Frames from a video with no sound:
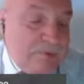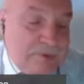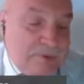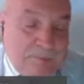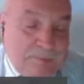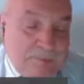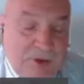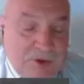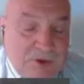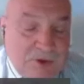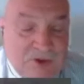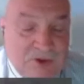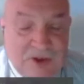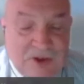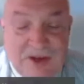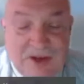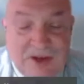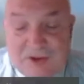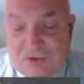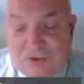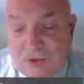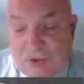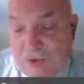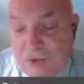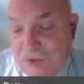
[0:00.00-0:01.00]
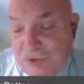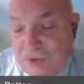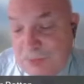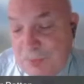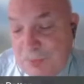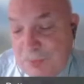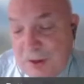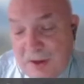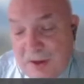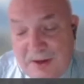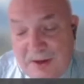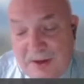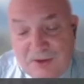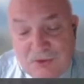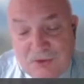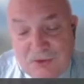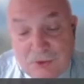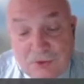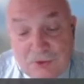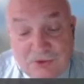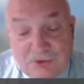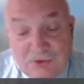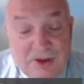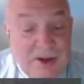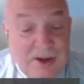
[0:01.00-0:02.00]
multilaterals,
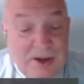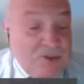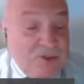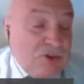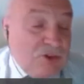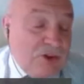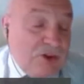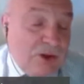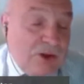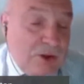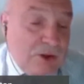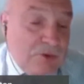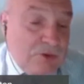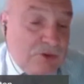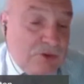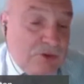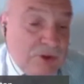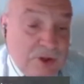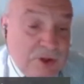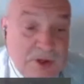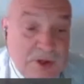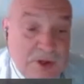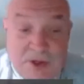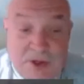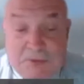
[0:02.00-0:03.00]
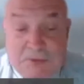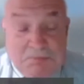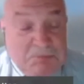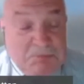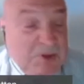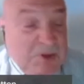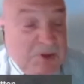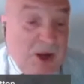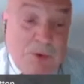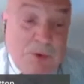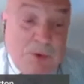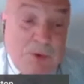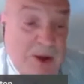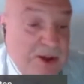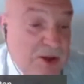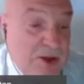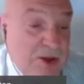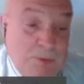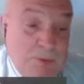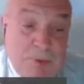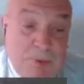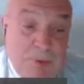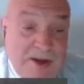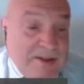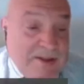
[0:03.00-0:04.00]
bilaterals, and NGOs. The only way you can
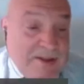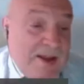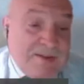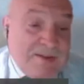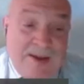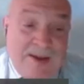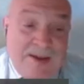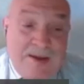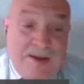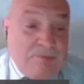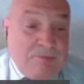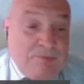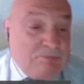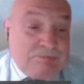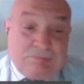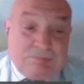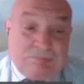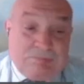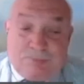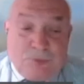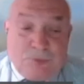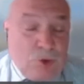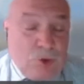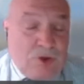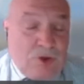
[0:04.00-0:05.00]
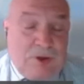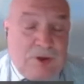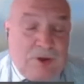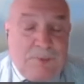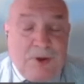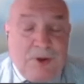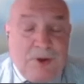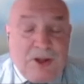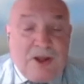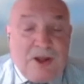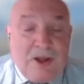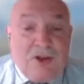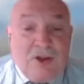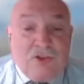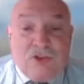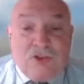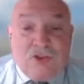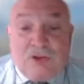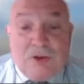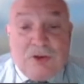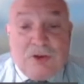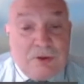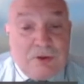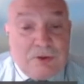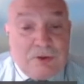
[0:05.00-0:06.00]
break that down, good communication
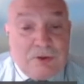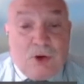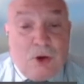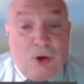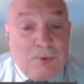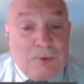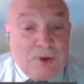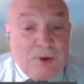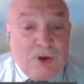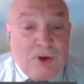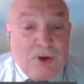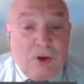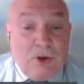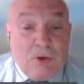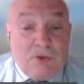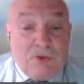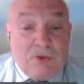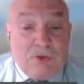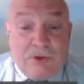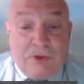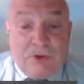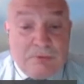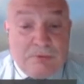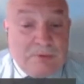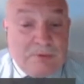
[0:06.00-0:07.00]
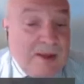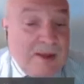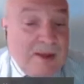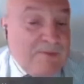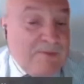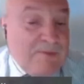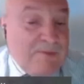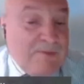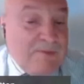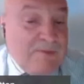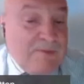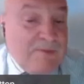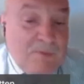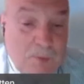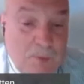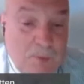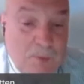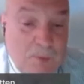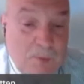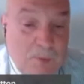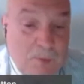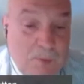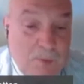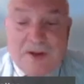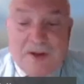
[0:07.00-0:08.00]
and common goals, and have
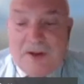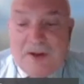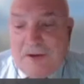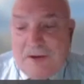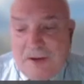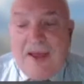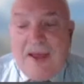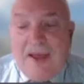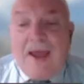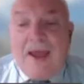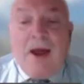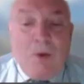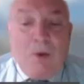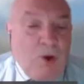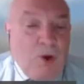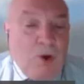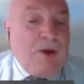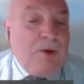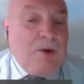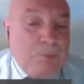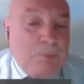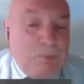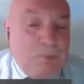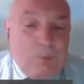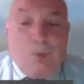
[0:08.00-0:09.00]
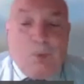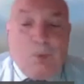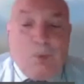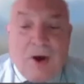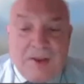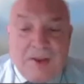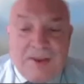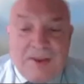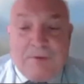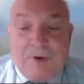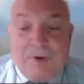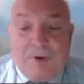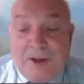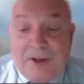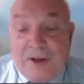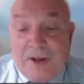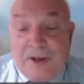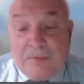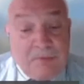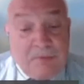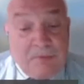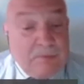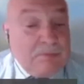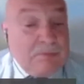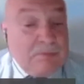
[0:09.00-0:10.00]
everybody lay out why they're in it,
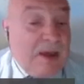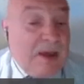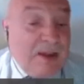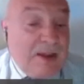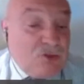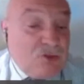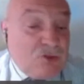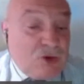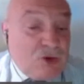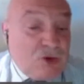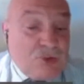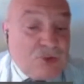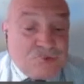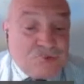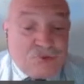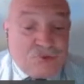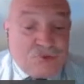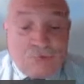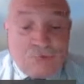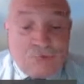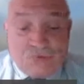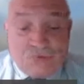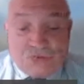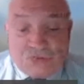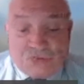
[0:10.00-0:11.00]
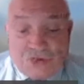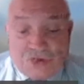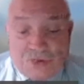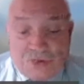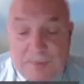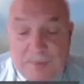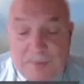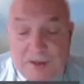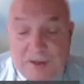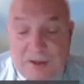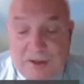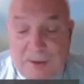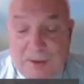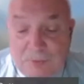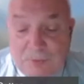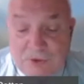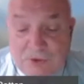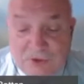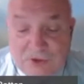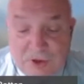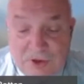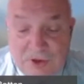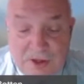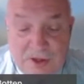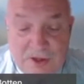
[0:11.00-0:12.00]
and trust obviously
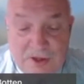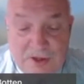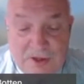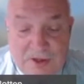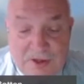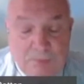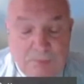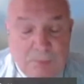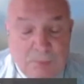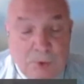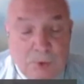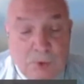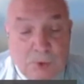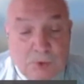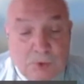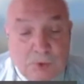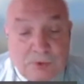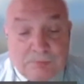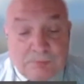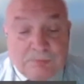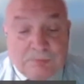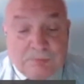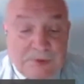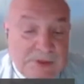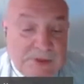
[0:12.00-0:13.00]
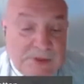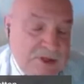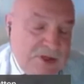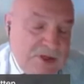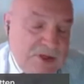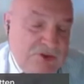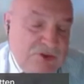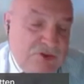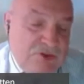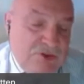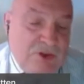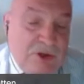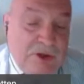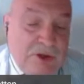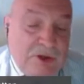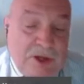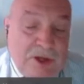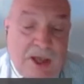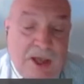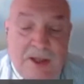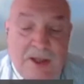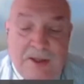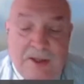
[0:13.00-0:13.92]
becomes important. So